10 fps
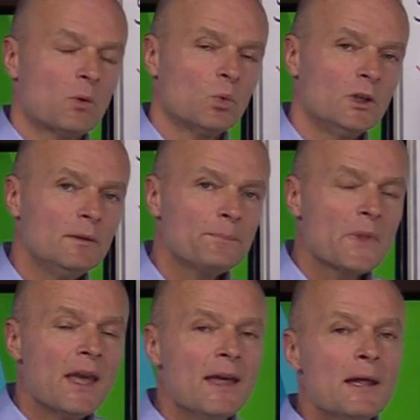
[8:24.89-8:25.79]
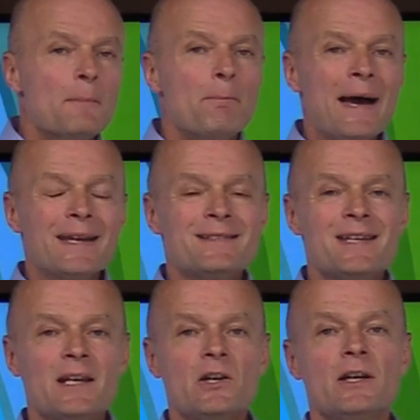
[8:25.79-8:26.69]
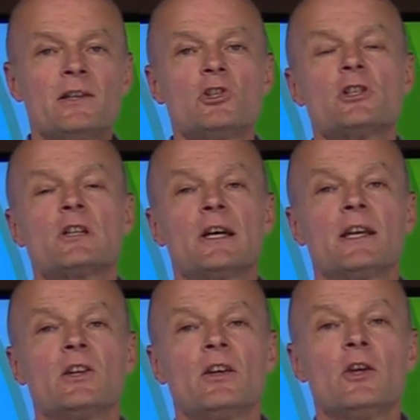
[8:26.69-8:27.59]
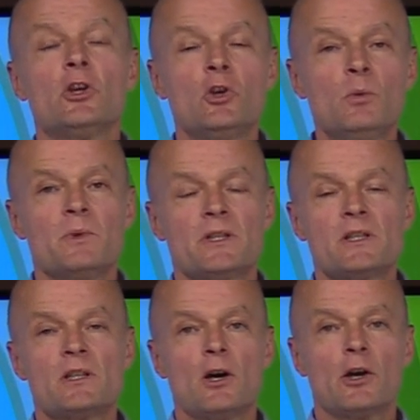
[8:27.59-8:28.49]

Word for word: Well, bacteria, just like humans,